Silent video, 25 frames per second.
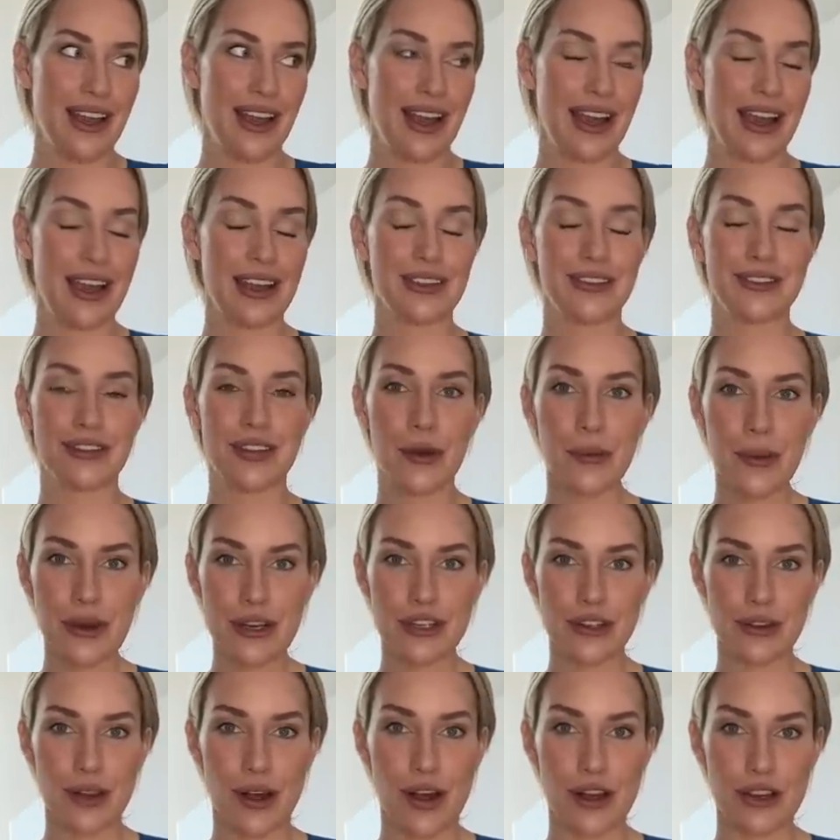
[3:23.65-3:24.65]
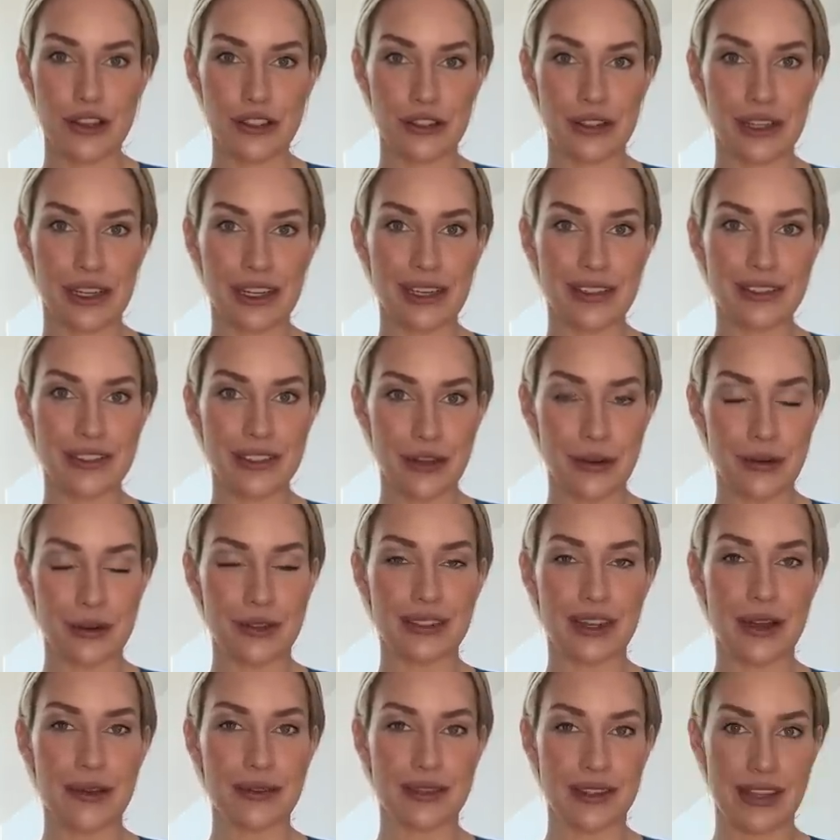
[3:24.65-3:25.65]
I had so much laundry too
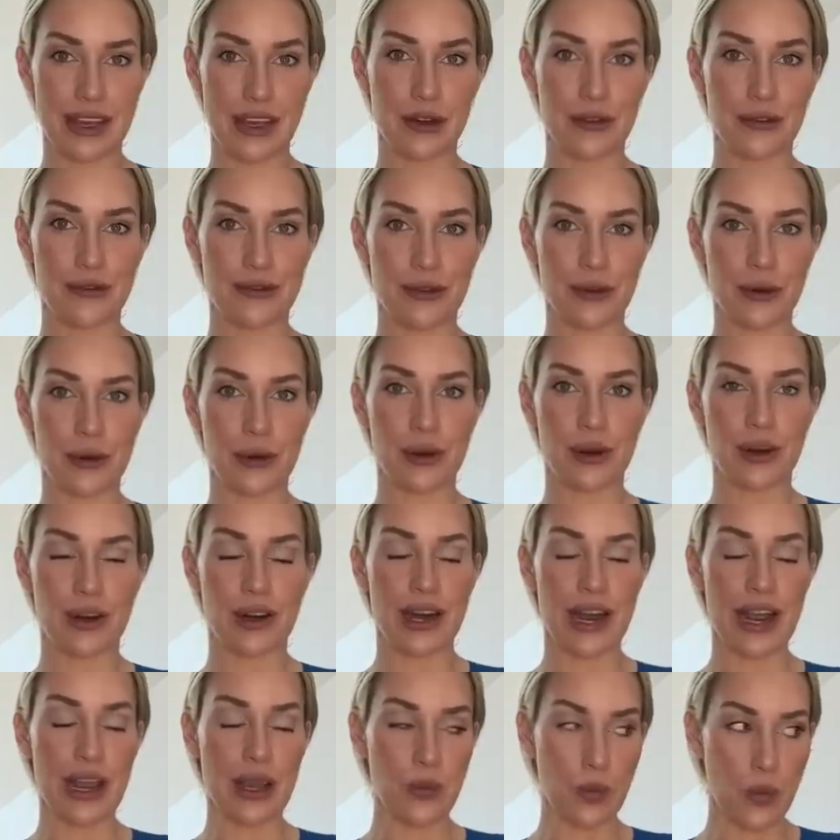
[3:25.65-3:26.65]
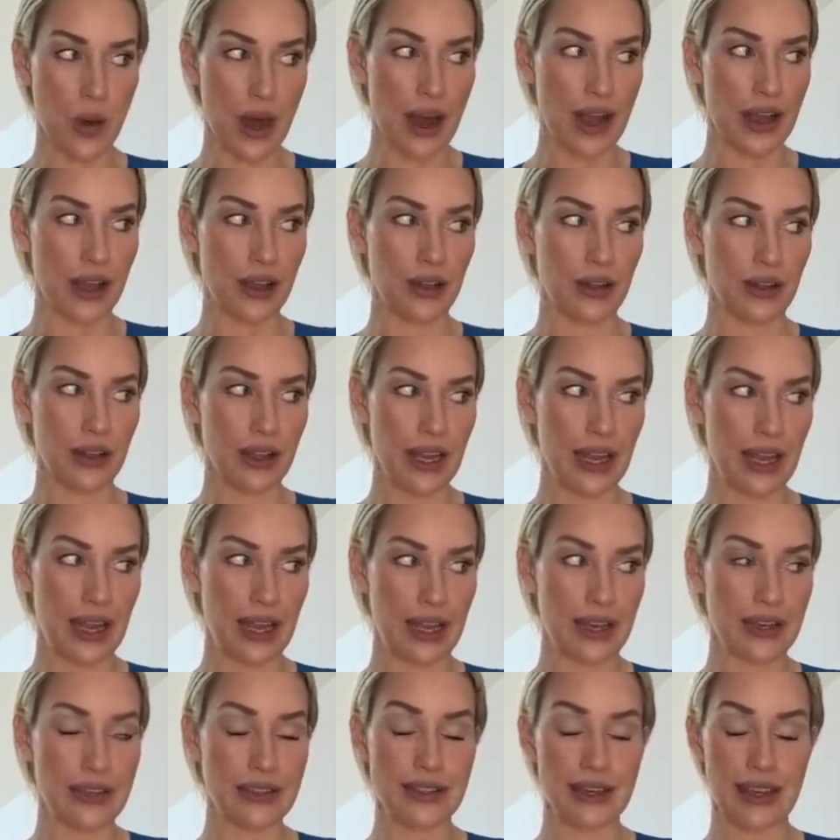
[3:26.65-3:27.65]
because I was there for a while,
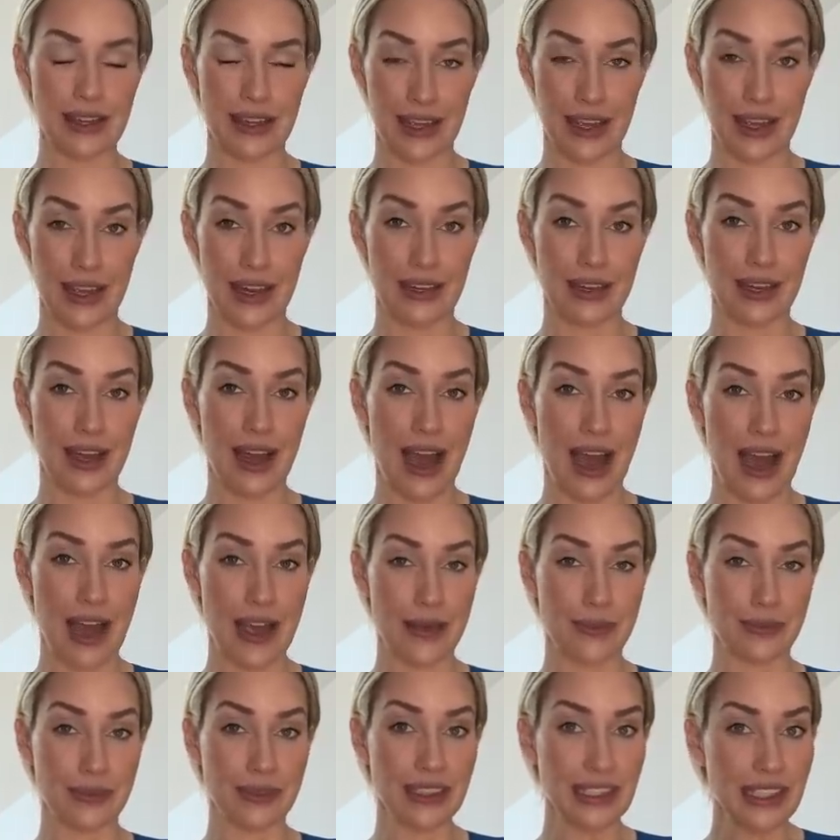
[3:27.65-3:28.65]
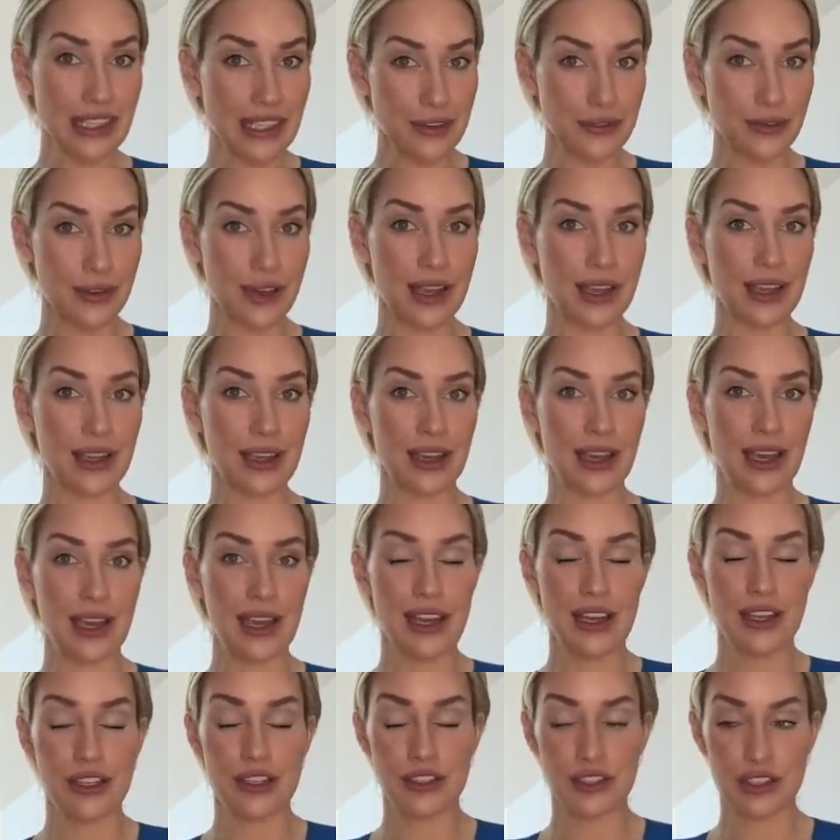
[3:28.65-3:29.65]
and again, I am leaving
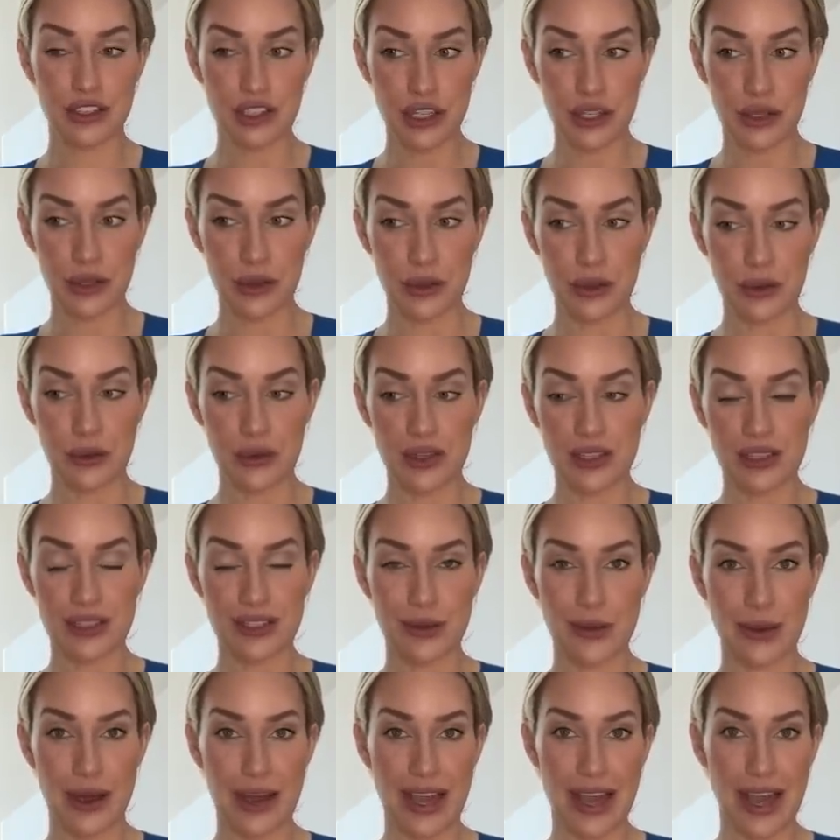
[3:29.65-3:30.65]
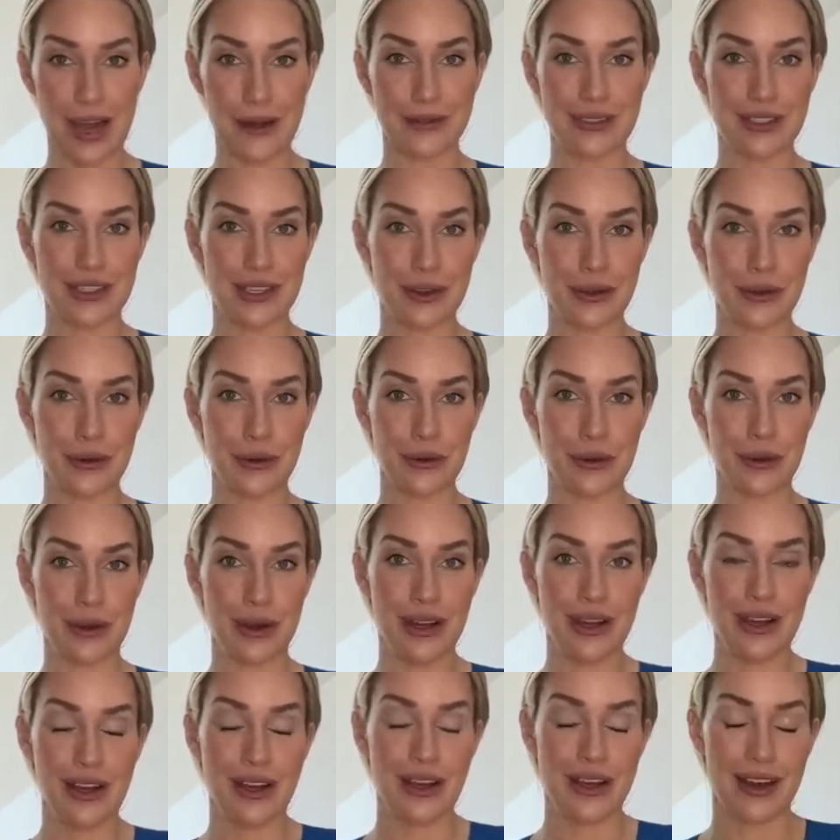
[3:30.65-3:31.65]
soon, so I have to
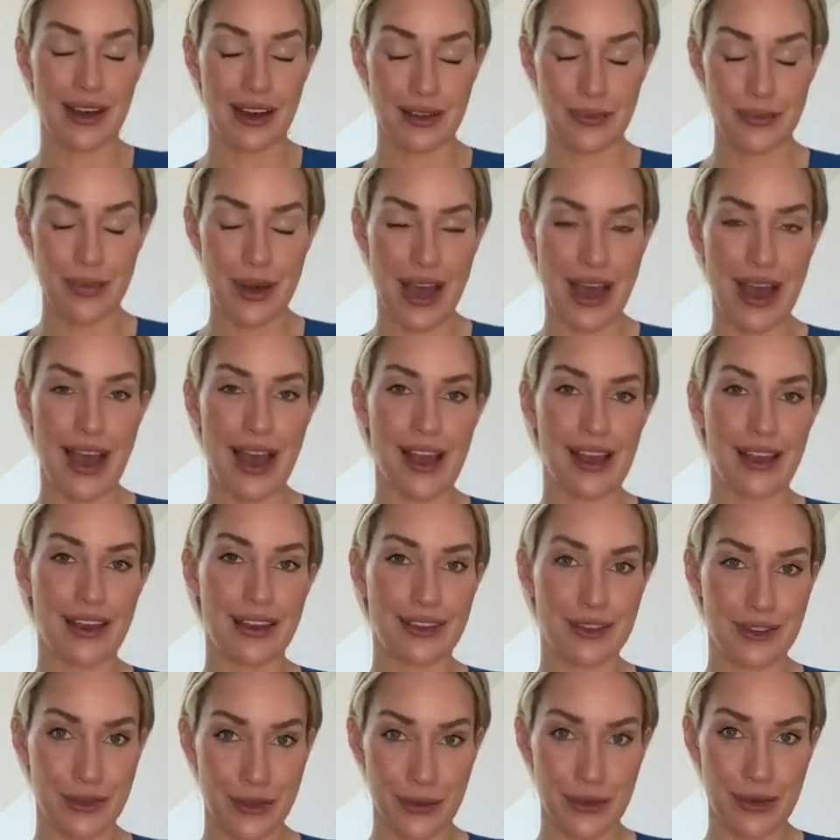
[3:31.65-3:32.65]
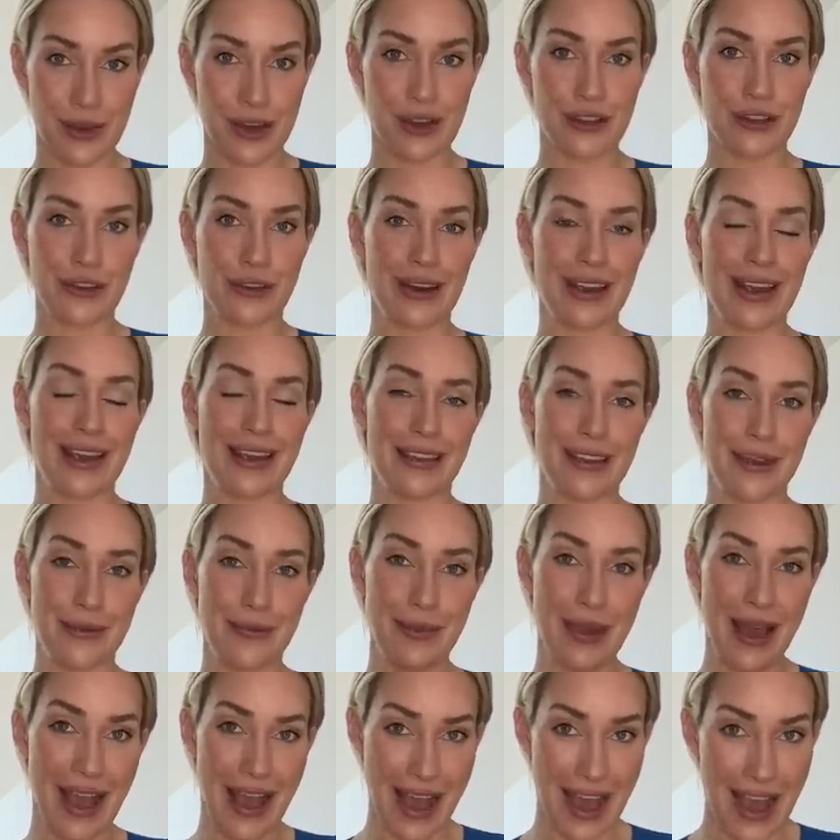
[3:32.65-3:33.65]
unpack, do laundry, and then
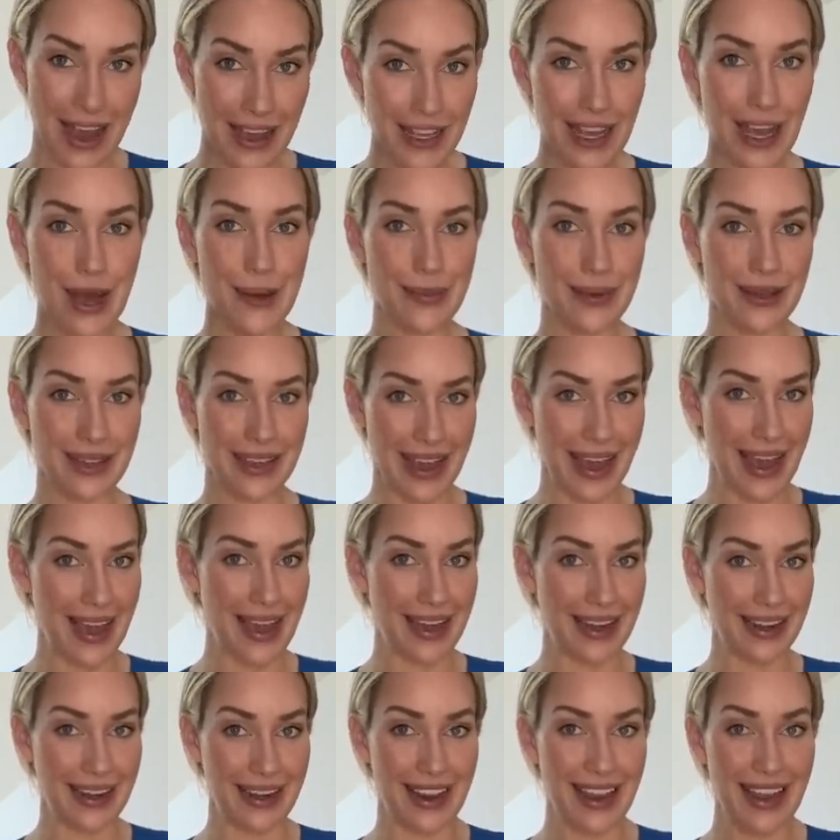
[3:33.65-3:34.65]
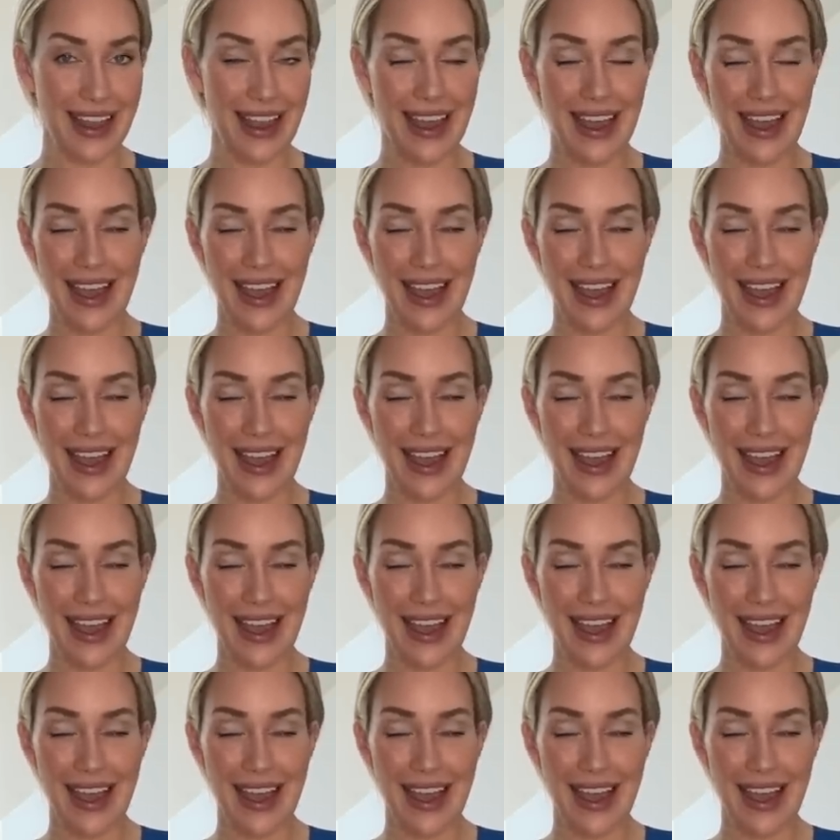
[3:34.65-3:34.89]
pack up again.